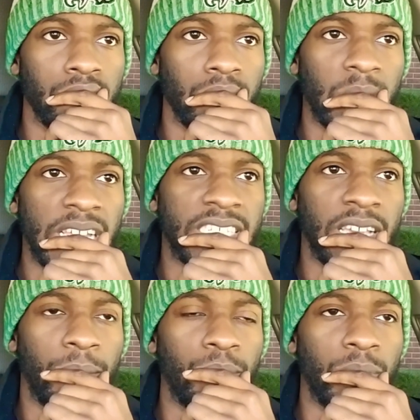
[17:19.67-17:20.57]
That's
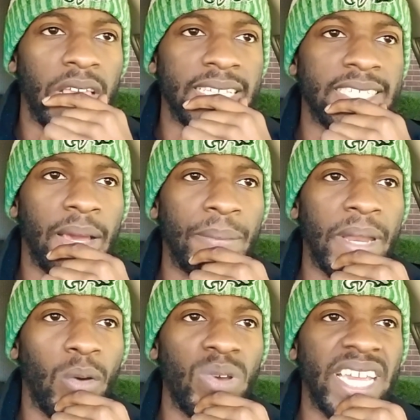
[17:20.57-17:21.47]
something
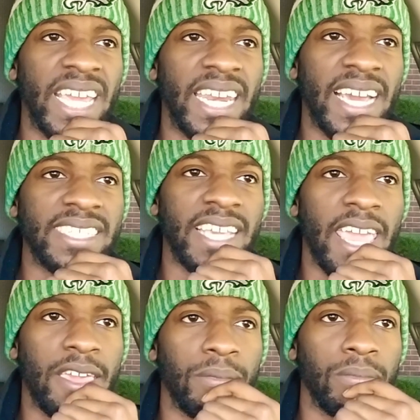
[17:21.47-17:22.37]
that we cannot
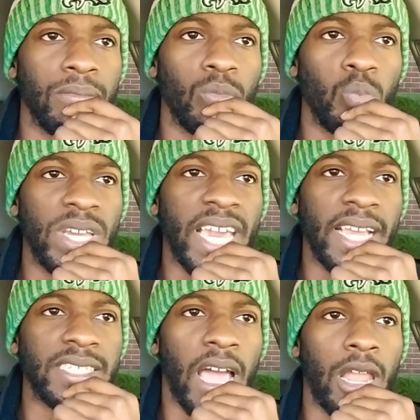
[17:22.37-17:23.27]
take. We
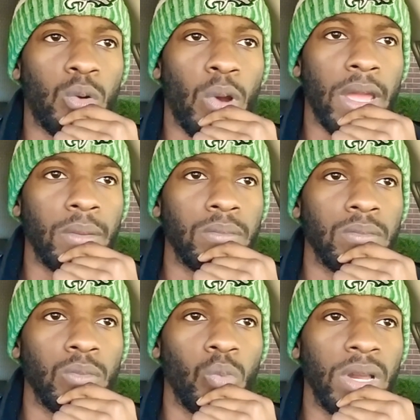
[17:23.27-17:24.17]
can't tolerate.
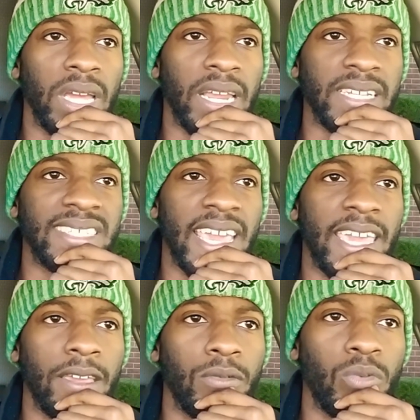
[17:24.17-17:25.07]
We cannot take
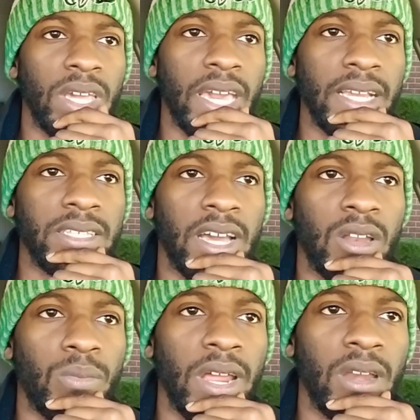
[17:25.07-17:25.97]
it. We can't
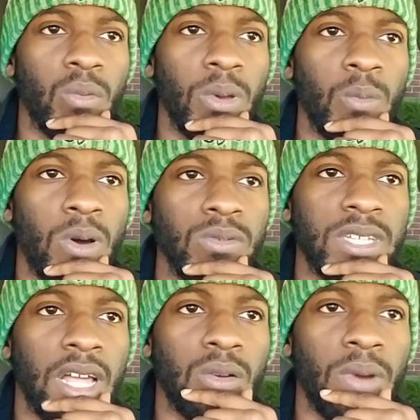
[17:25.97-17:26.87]
tolerate it, and we won't
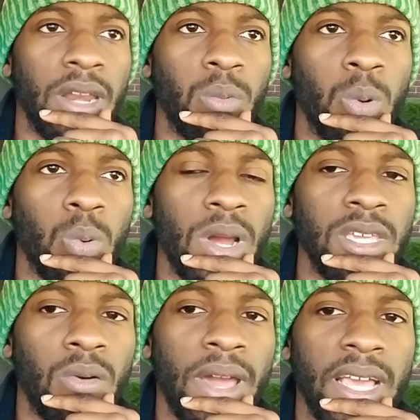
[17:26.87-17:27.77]
tolerate it. We will run
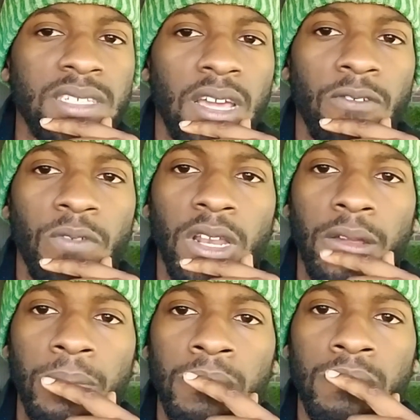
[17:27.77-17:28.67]
your ass out of Philly.
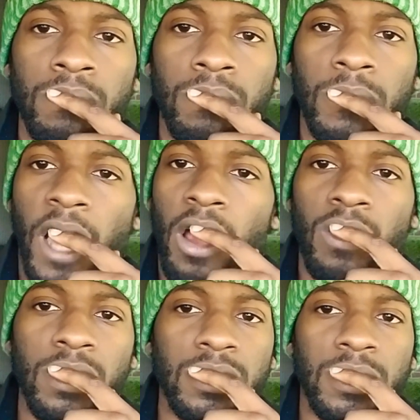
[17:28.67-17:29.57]
Y'all don't
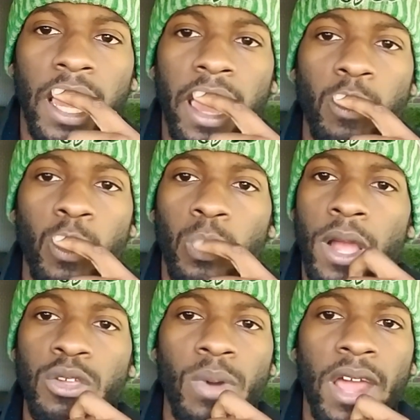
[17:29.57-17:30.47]
understand. We will
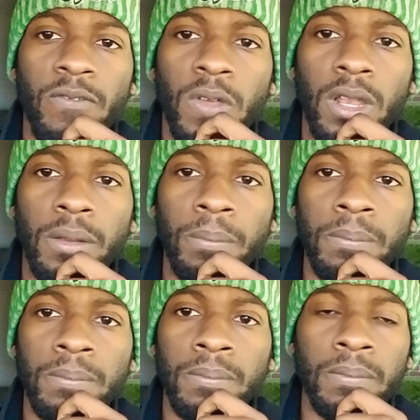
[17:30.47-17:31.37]
run you out of Philly.
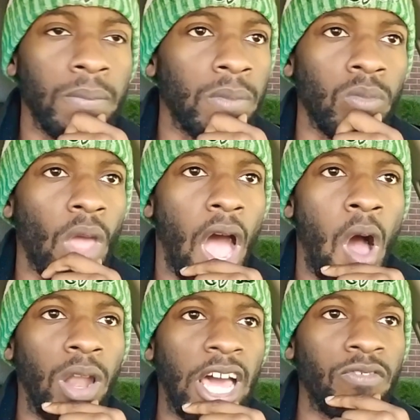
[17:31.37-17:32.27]

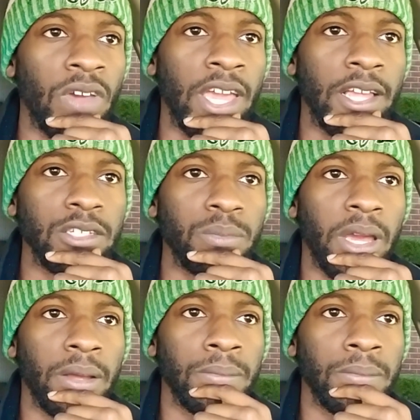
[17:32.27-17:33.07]
All our fans, man.